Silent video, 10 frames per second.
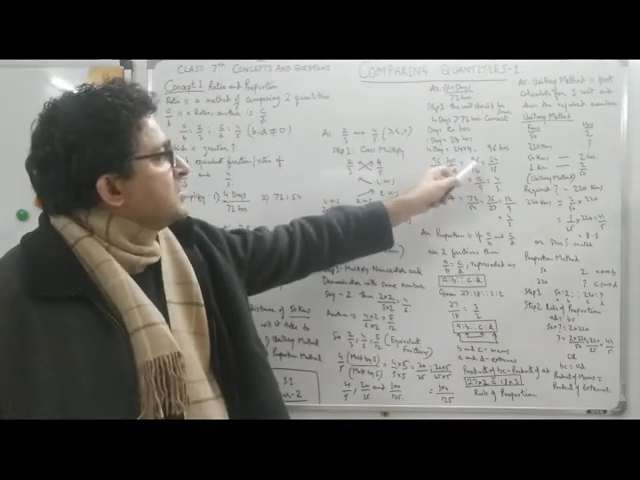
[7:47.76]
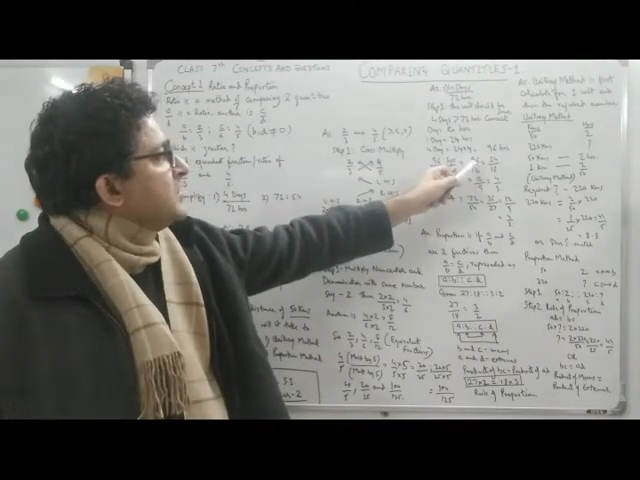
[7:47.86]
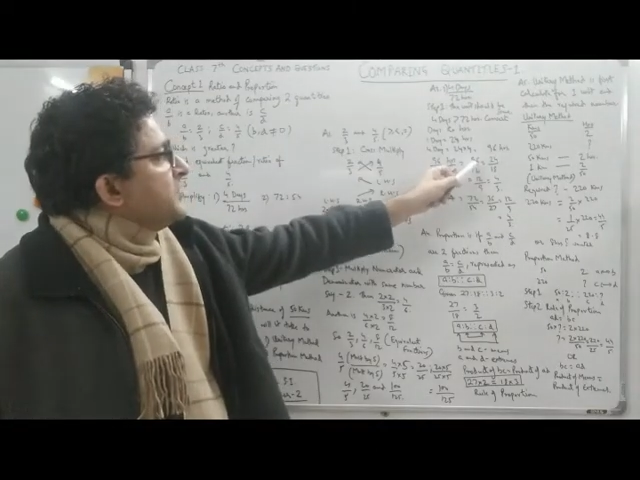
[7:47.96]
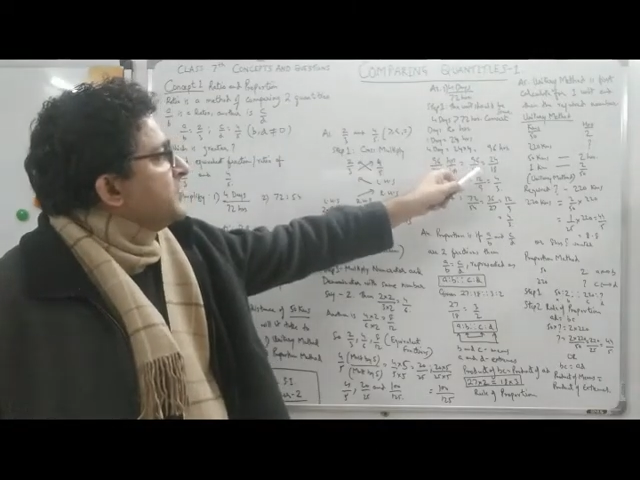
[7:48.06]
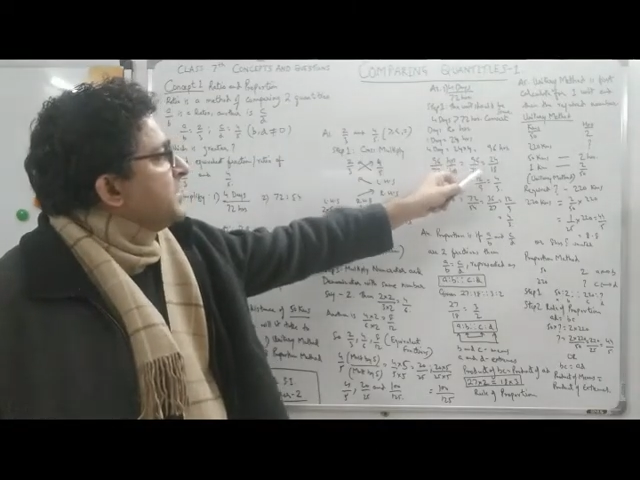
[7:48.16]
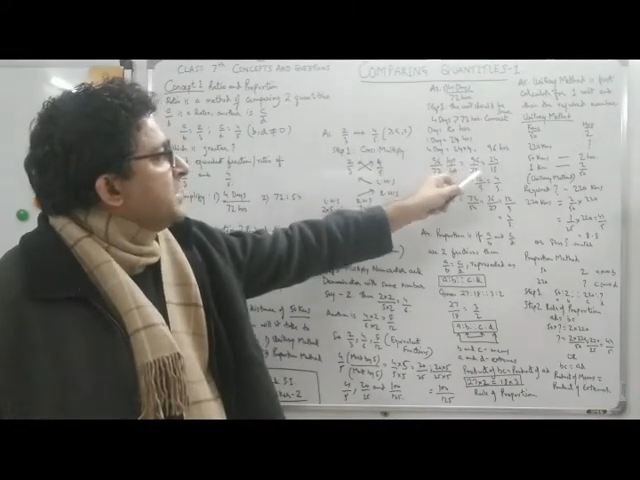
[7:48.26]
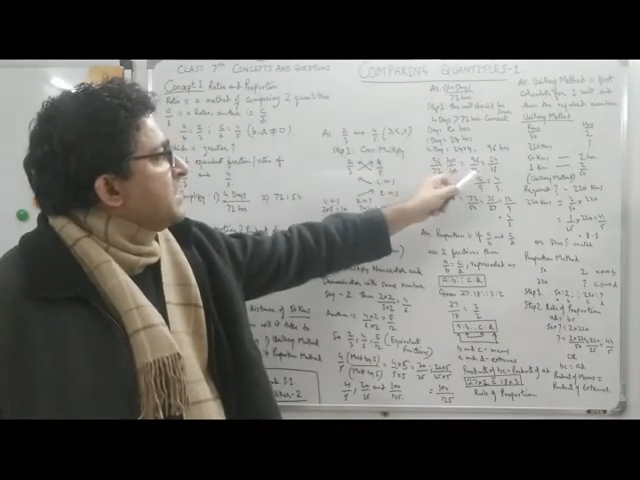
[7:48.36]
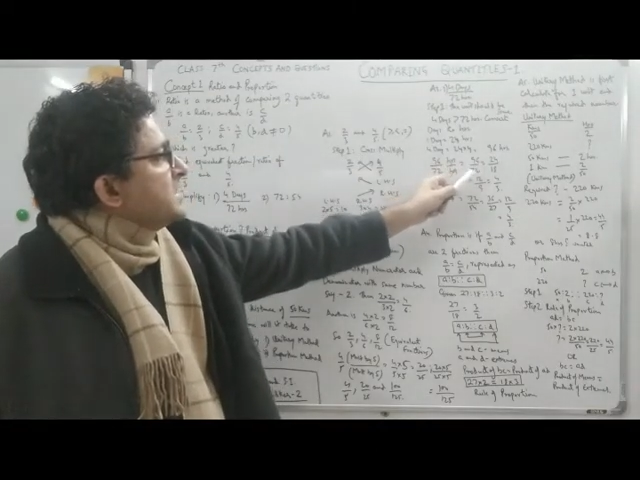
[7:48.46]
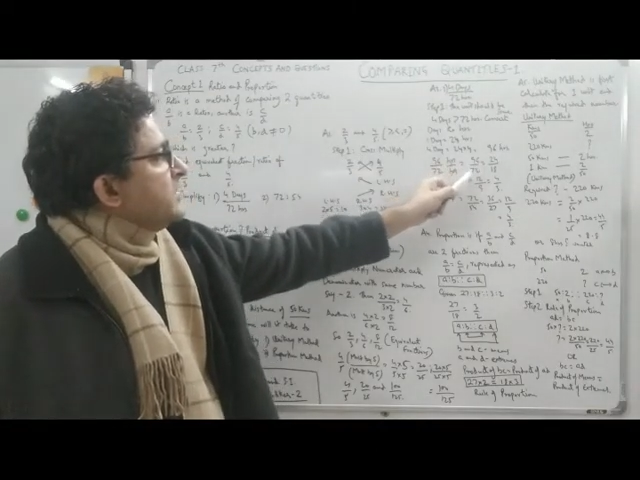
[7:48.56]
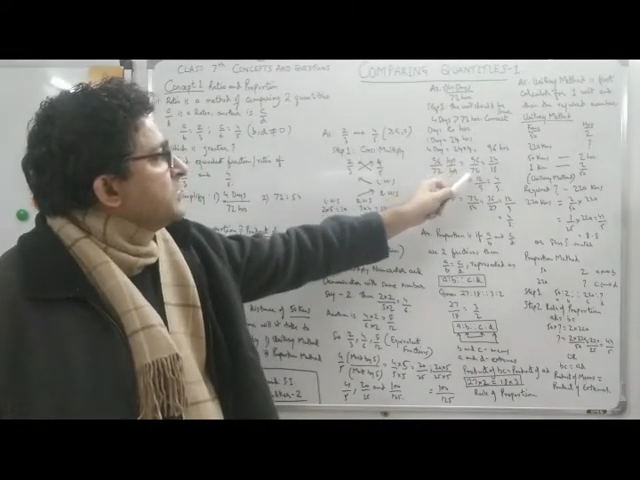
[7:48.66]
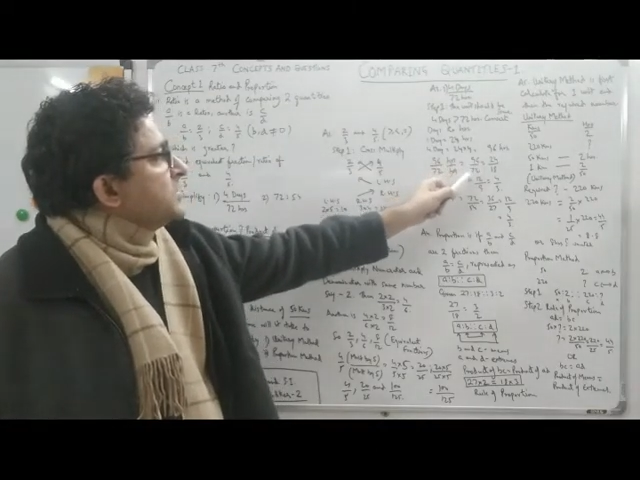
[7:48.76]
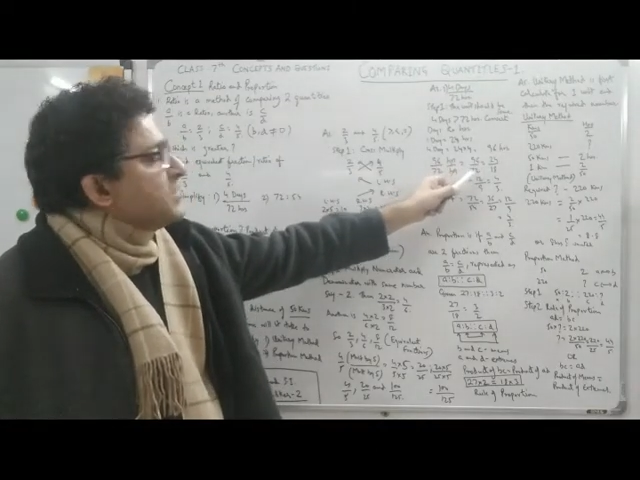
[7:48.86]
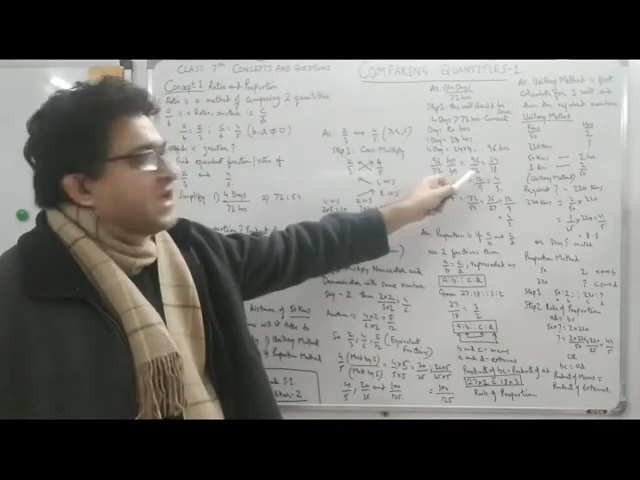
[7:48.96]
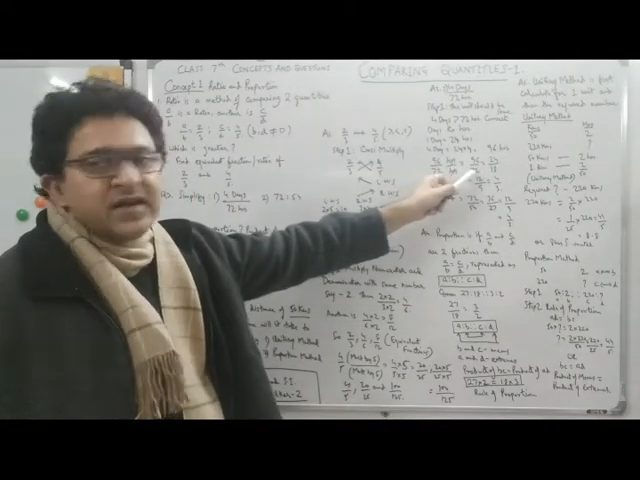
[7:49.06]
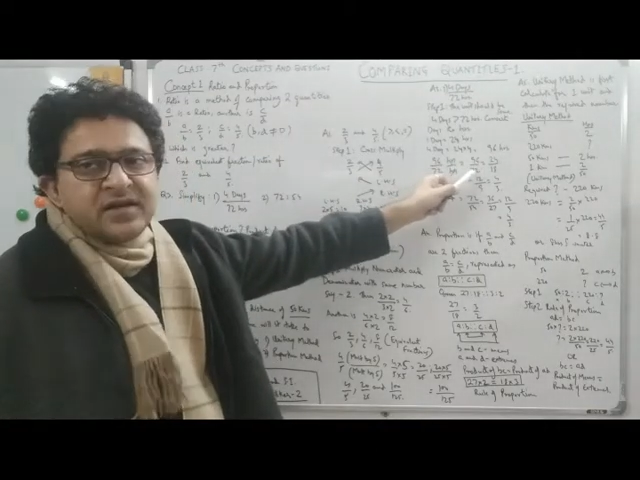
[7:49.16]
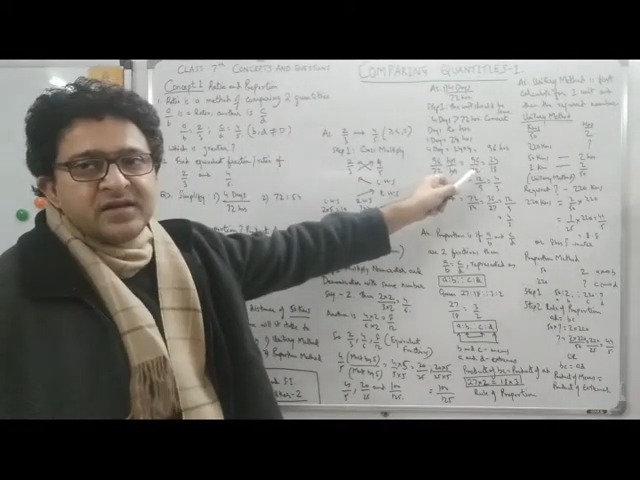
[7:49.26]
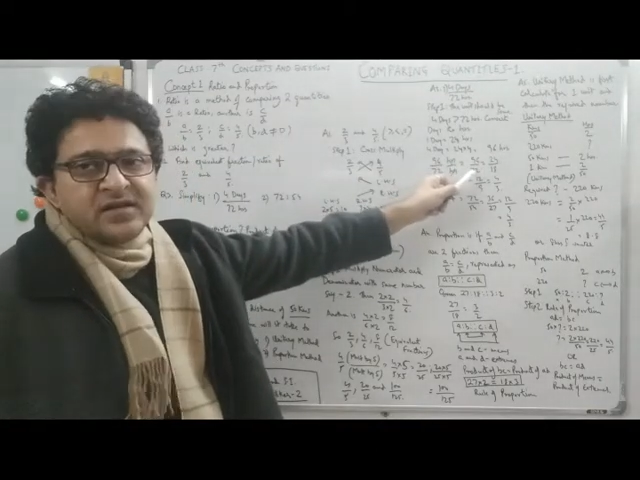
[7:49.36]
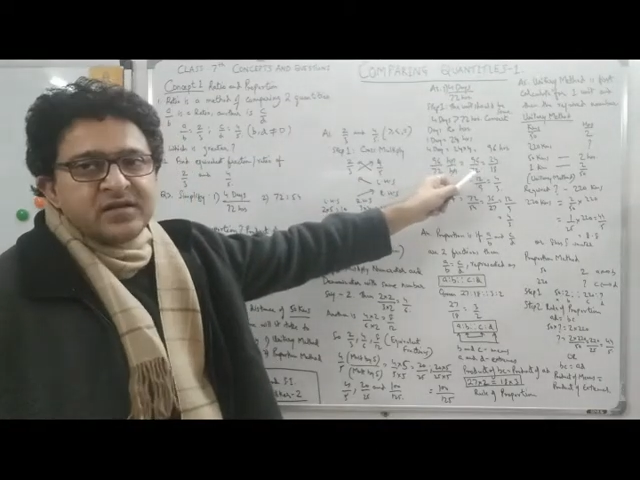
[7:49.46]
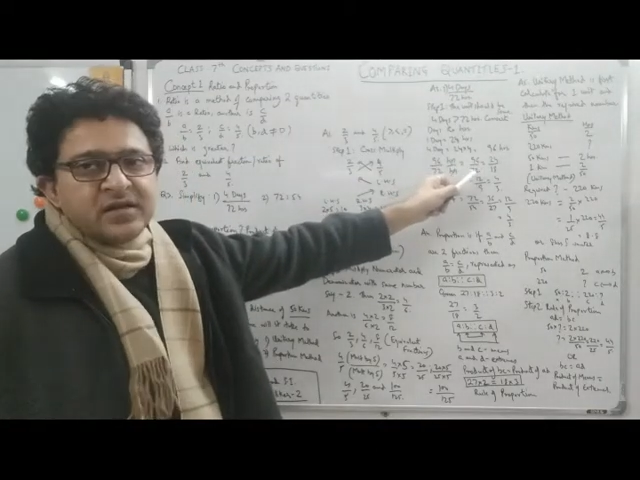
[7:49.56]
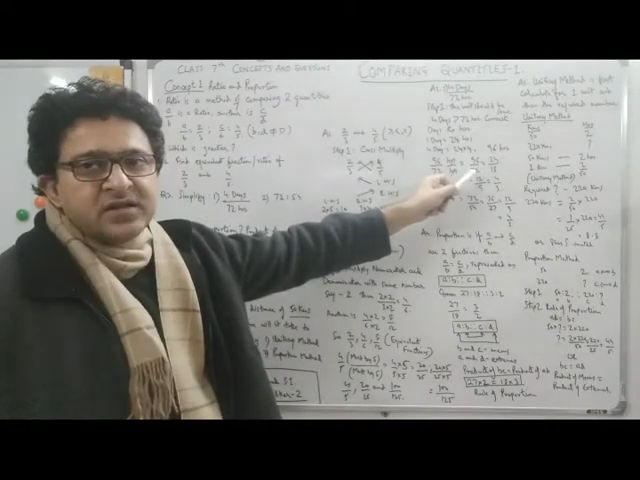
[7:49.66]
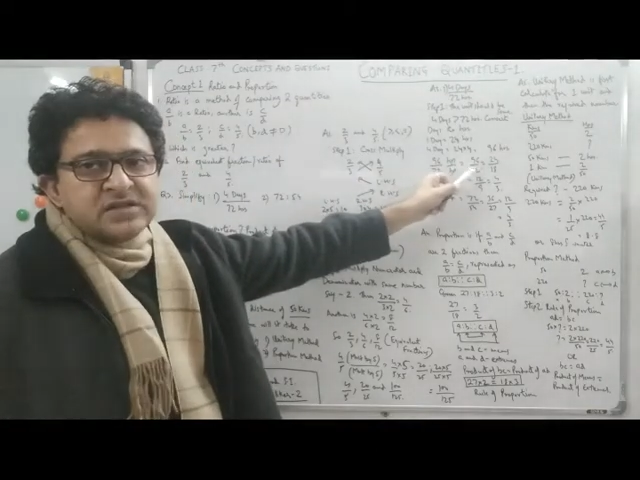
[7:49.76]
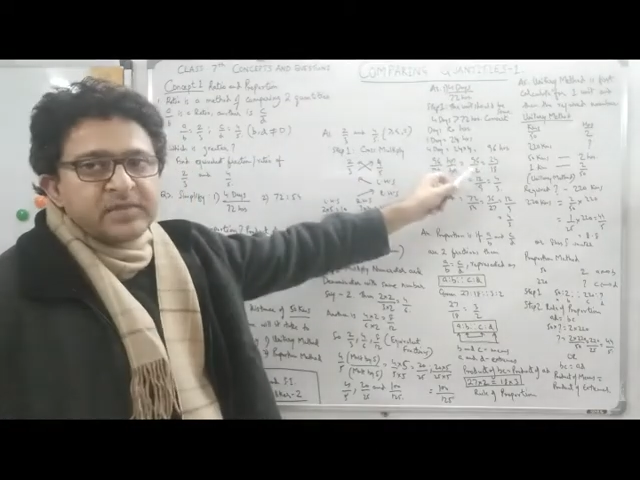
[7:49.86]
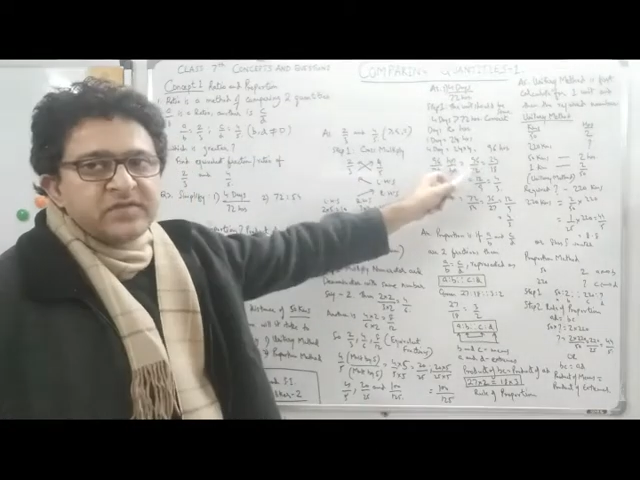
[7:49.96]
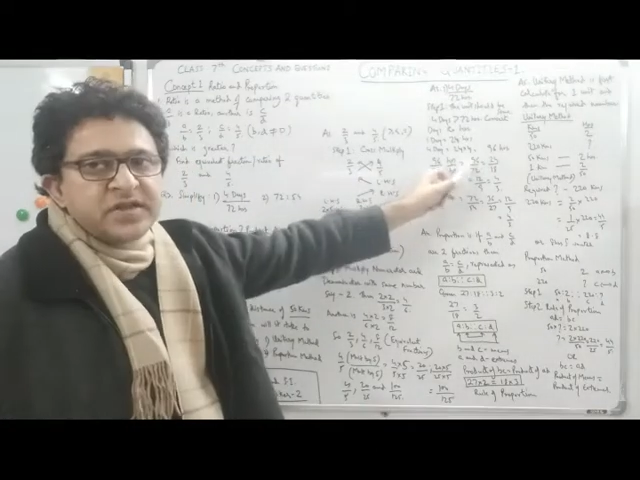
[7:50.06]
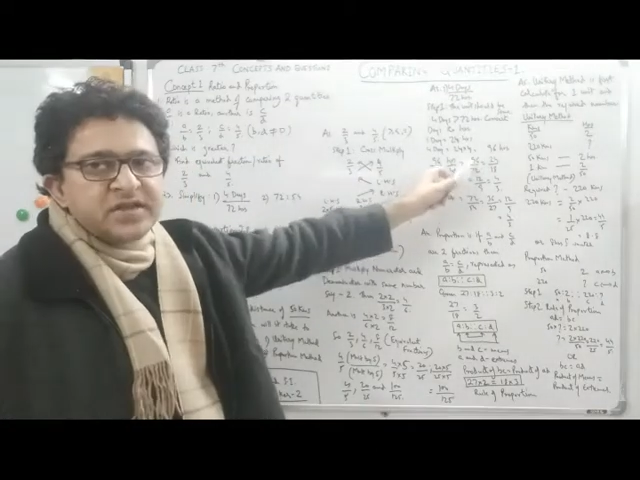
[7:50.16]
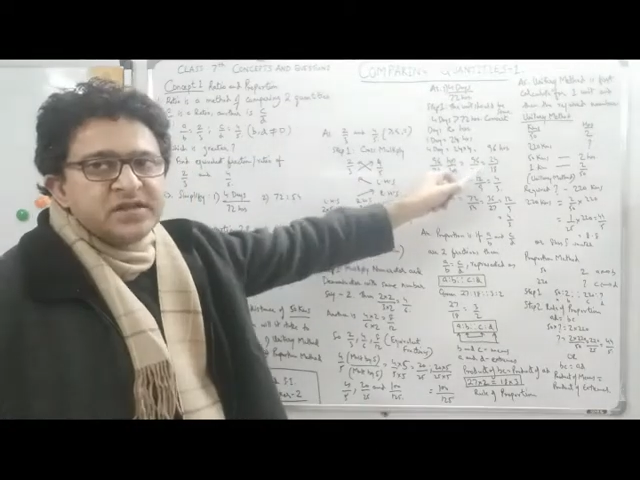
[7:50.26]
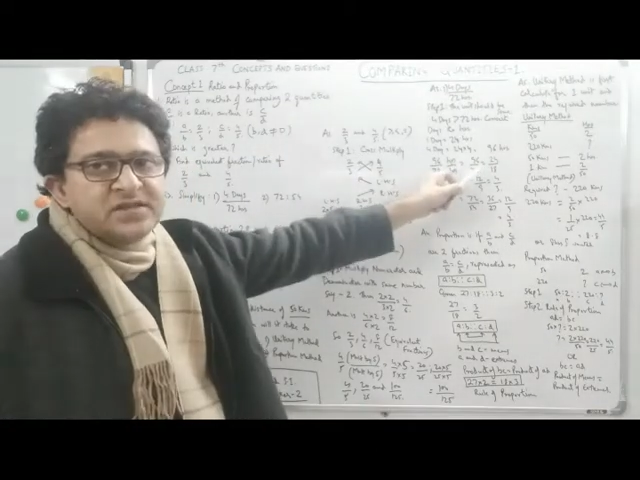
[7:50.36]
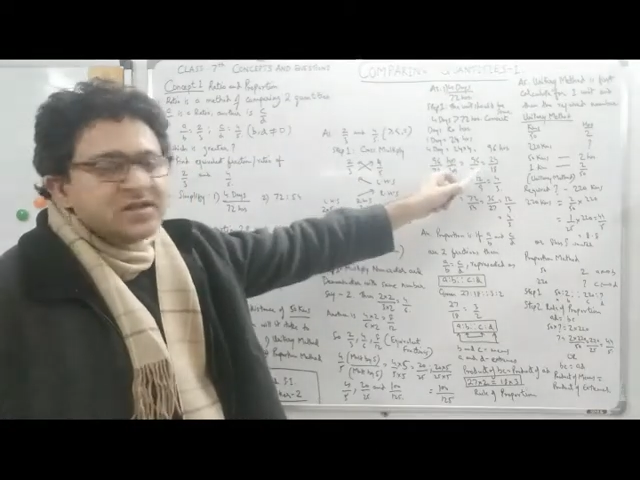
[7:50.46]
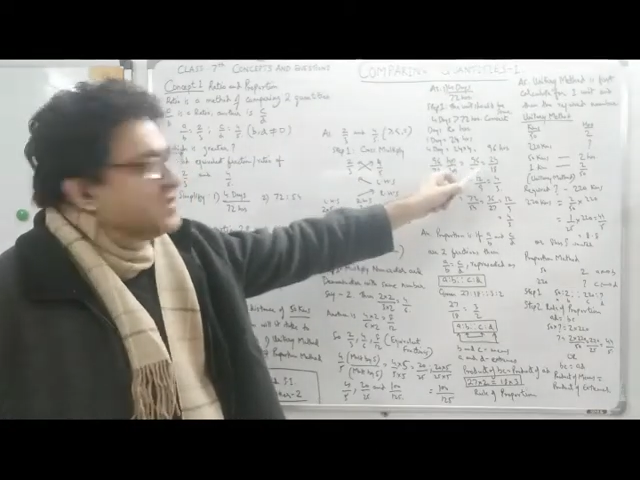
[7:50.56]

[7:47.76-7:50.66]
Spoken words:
15 and 7 plus 2, 9. Sum of the digits.